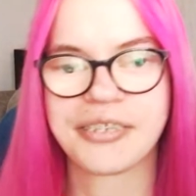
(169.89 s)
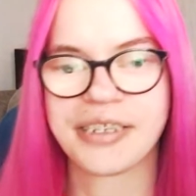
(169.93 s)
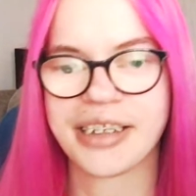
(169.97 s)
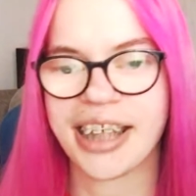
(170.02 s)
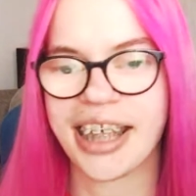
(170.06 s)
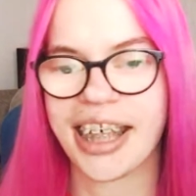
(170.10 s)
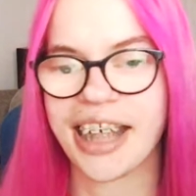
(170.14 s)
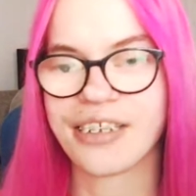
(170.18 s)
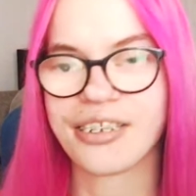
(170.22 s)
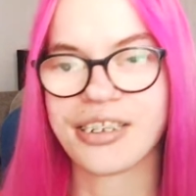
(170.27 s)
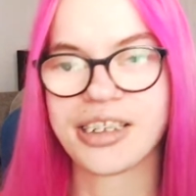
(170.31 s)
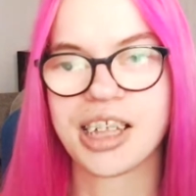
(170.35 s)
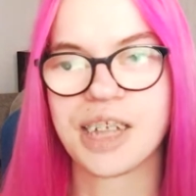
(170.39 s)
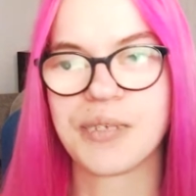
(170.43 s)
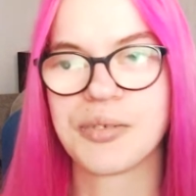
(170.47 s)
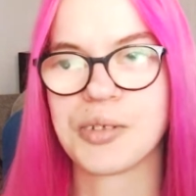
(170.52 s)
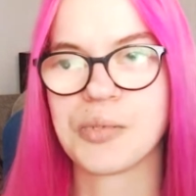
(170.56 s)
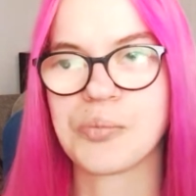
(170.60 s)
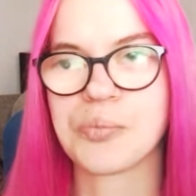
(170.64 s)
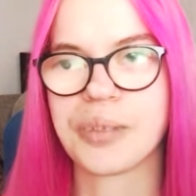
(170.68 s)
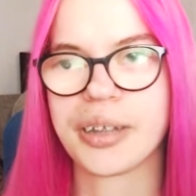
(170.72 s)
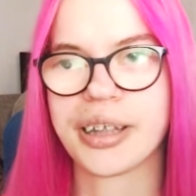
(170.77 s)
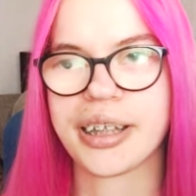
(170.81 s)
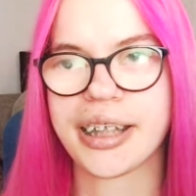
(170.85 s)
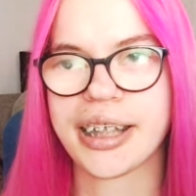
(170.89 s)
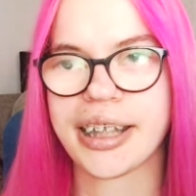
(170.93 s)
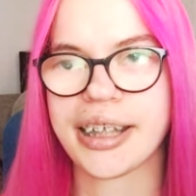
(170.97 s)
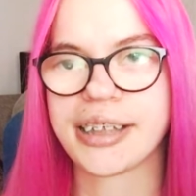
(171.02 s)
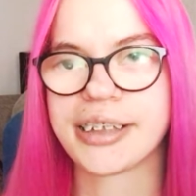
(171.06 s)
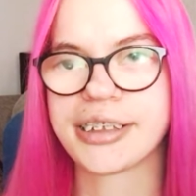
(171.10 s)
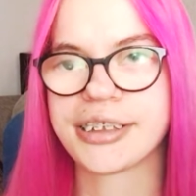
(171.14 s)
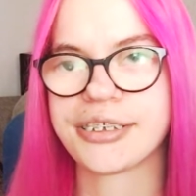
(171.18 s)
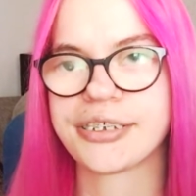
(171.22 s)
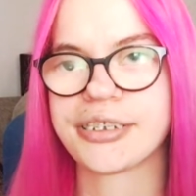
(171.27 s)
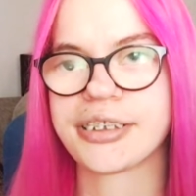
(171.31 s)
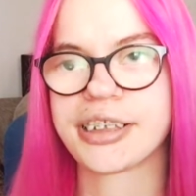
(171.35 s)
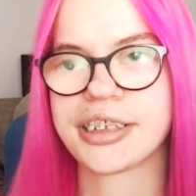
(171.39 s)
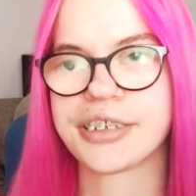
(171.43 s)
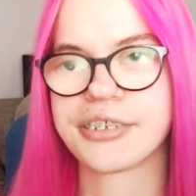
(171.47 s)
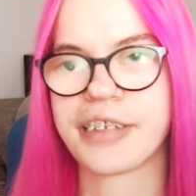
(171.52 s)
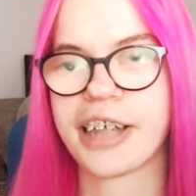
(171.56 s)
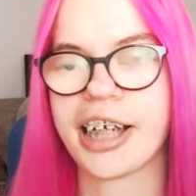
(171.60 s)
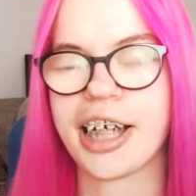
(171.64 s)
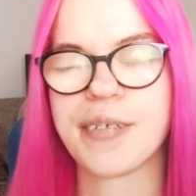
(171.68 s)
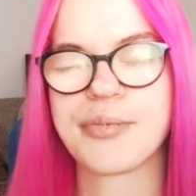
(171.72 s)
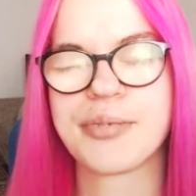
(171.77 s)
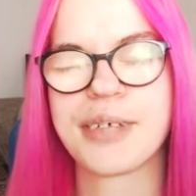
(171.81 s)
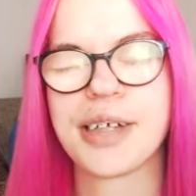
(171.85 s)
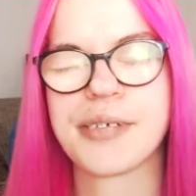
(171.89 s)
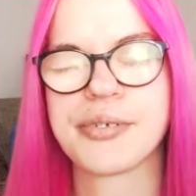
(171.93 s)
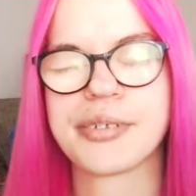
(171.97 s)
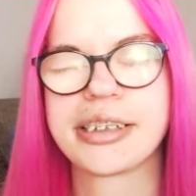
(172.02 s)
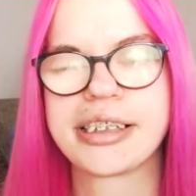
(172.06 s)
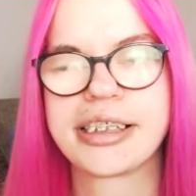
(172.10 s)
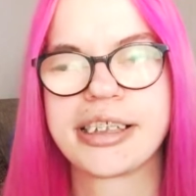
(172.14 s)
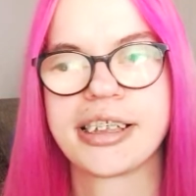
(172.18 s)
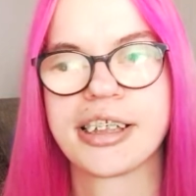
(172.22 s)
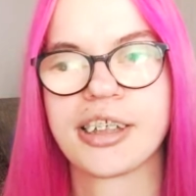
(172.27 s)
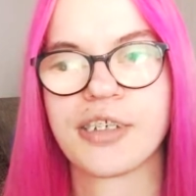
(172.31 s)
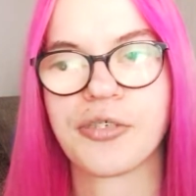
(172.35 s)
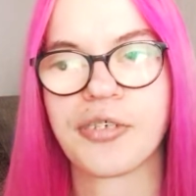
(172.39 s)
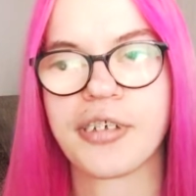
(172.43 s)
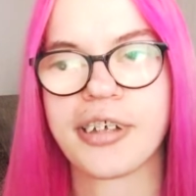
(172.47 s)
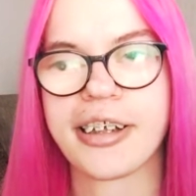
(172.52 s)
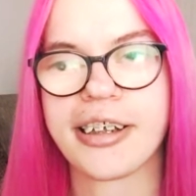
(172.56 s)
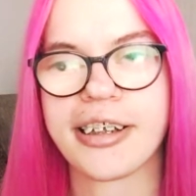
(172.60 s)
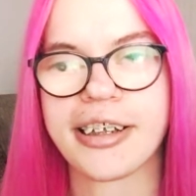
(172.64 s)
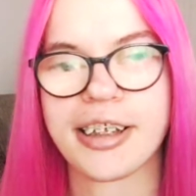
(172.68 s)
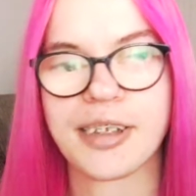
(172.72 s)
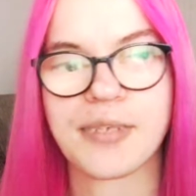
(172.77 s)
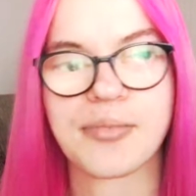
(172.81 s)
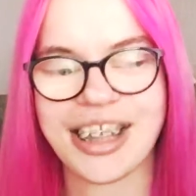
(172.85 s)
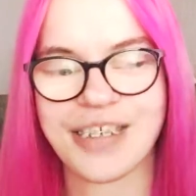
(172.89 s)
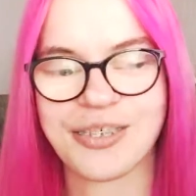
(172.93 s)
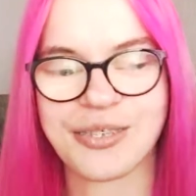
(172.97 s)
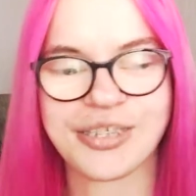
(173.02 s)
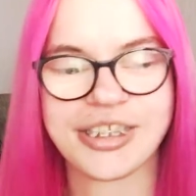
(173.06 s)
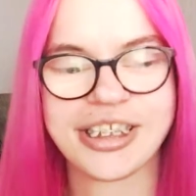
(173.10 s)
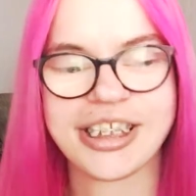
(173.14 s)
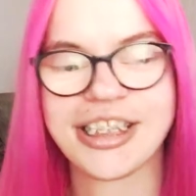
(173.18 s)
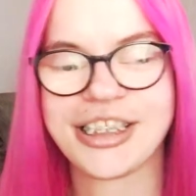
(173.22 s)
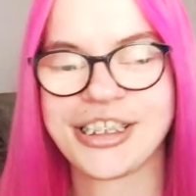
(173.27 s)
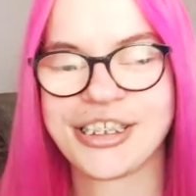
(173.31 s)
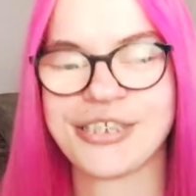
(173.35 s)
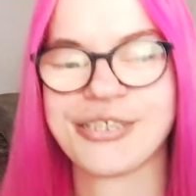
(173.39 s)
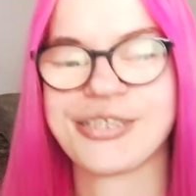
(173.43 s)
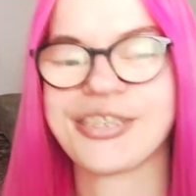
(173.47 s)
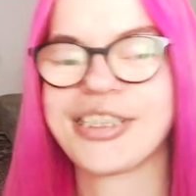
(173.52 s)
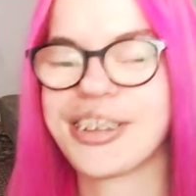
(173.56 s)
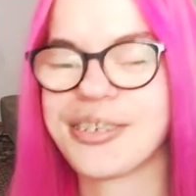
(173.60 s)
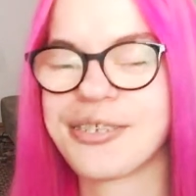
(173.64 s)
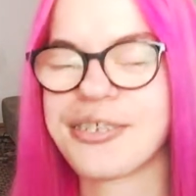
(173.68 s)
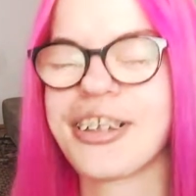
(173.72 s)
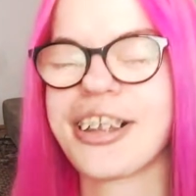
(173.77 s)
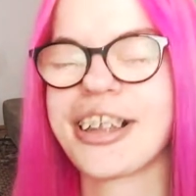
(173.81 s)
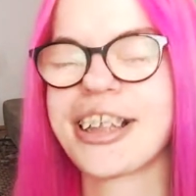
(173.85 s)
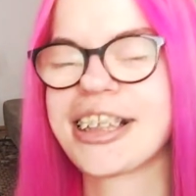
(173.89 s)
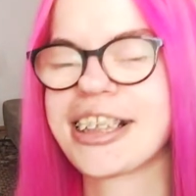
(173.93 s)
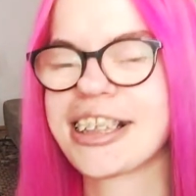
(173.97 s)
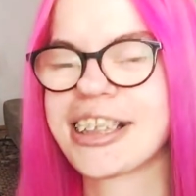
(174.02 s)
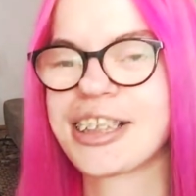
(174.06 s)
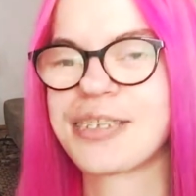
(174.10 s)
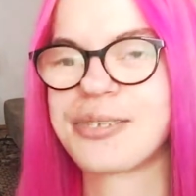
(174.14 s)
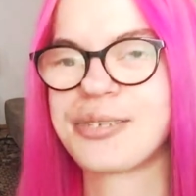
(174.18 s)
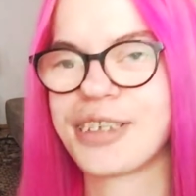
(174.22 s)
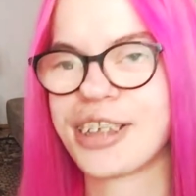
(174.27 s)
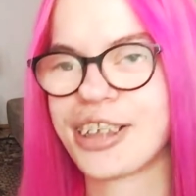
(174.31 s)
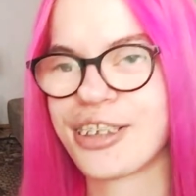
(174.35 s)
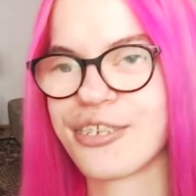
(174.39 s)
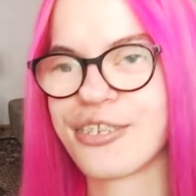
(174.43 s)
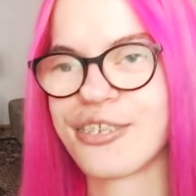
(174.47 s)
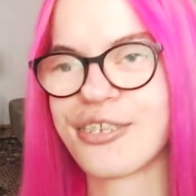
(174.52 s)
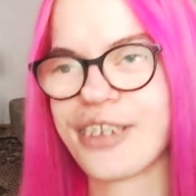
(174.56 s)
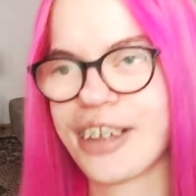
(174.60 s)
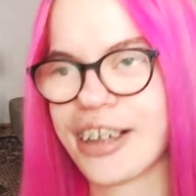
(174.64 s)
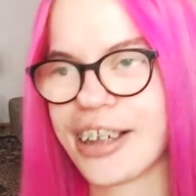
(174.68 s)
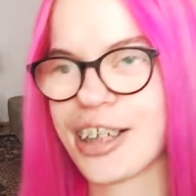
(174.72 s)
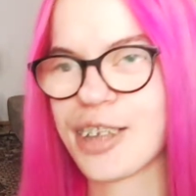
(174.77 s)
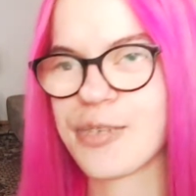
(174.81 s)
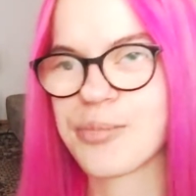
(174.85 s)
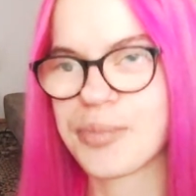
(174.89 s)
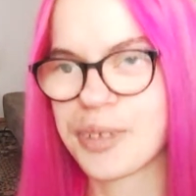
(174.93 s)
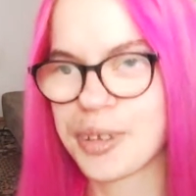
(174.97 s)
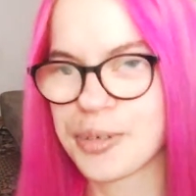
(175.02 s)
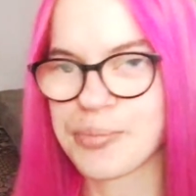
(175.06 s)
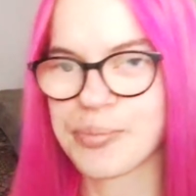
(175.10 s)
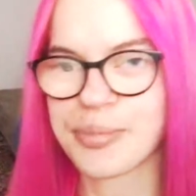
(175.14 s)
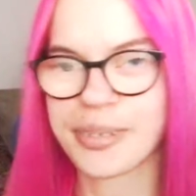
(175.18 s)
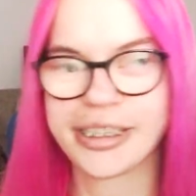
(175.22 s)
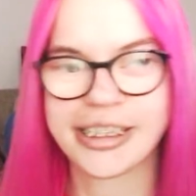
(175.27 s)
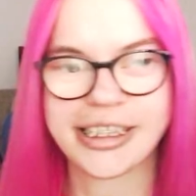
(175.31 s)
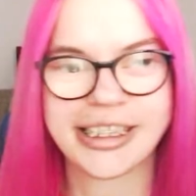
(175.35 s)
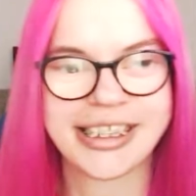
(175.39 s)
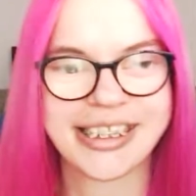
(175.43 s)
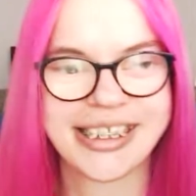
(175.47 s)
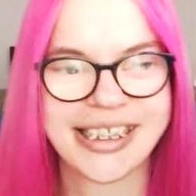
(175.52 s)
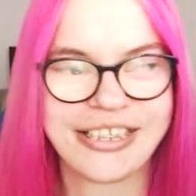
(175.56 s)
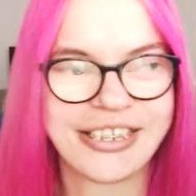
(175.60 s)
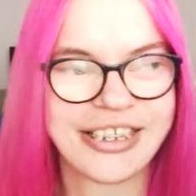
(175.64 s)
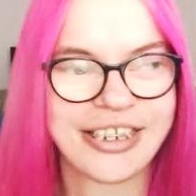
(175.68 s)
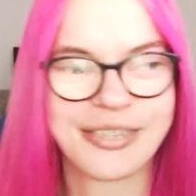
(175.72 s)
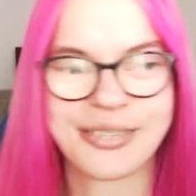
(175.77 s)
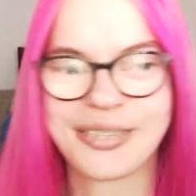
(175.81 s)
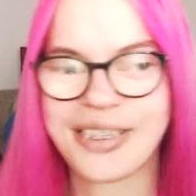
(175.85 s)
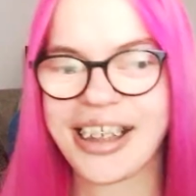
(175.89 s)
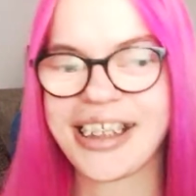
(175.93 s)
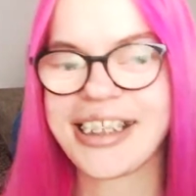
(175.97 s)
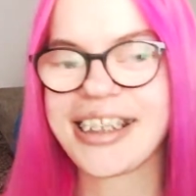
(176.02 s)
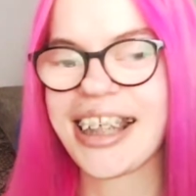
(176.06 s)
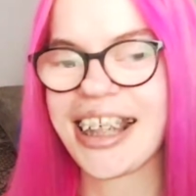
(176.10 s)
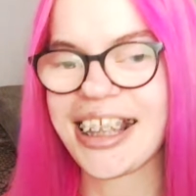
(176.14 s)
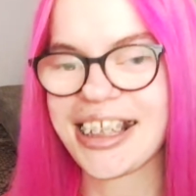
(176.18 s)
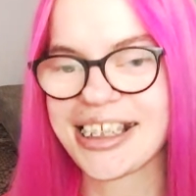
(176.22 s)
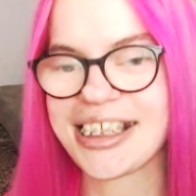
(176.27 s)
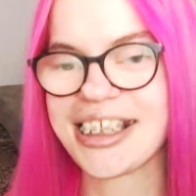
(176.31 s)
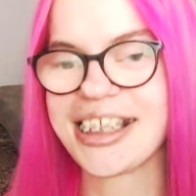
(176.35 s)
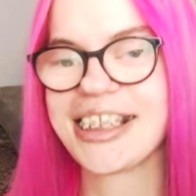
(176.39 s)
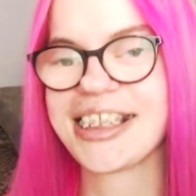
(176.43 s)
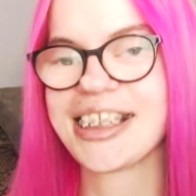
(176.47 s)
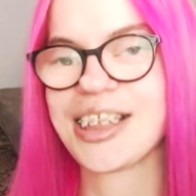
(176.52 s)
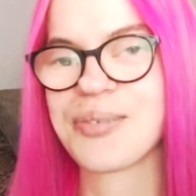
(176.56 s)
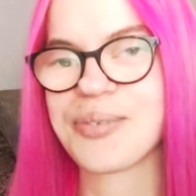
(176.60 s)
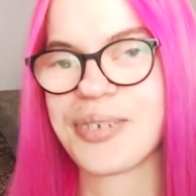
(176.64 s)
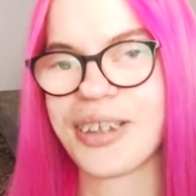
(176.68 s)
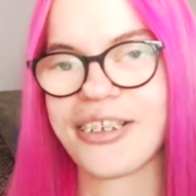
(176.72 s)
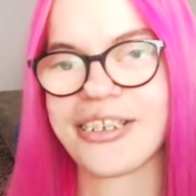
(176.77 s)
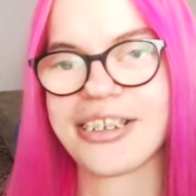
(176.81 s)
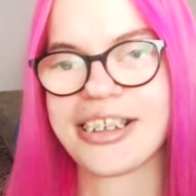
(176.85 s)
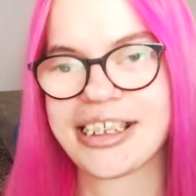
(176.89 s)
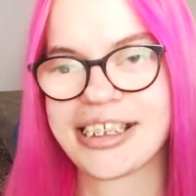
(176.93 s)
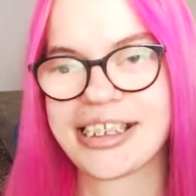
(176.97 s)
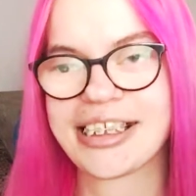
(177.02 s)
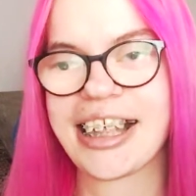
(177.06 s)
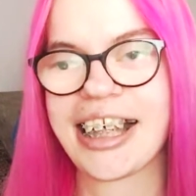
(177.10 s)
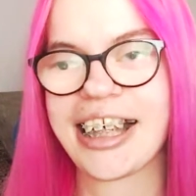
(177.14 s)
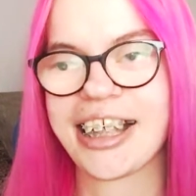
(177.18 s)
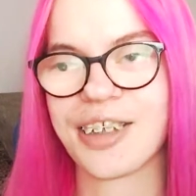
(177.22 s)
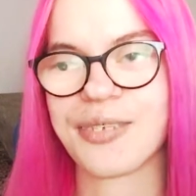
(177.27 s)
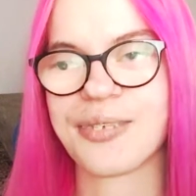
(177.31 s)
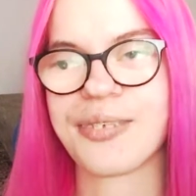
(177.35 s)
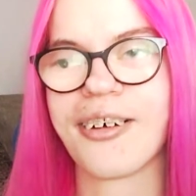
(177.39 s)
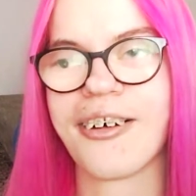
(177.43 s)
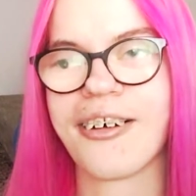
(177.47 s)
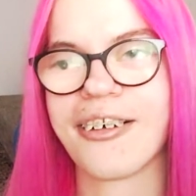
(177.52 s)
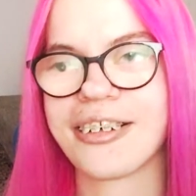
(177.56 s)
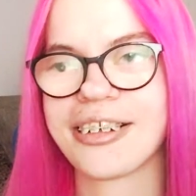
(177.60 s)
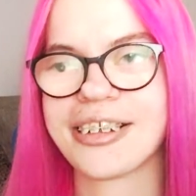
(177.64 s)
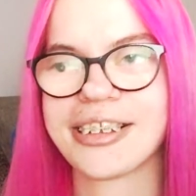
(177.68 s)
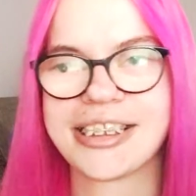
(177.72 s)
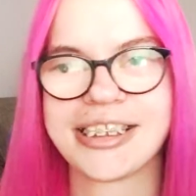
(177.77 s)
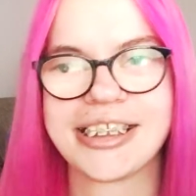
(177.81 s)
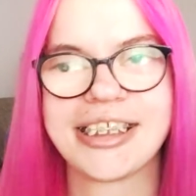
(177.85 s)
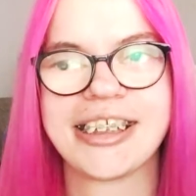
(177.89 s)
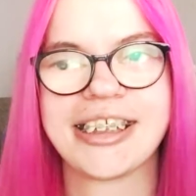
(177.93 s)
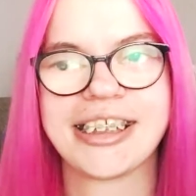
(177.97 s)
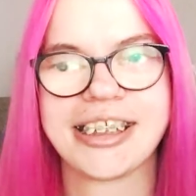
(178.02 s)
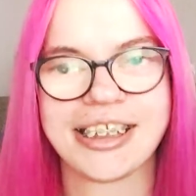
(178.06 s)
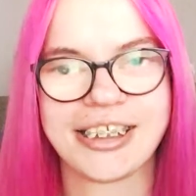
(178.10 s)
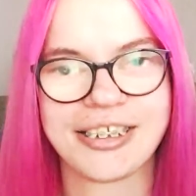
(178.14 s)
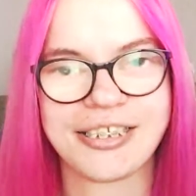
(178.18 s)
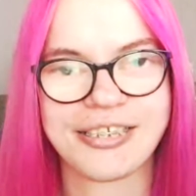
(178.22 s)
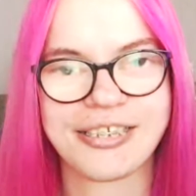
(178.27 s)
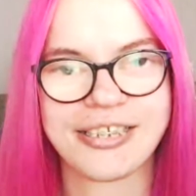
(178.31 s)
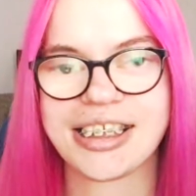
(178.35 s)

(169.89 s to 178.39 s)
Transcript: I cannot even begin to describe every single one of them. I would need to rewatch this video quite a bit, but you can write essays about this kind of art, you know?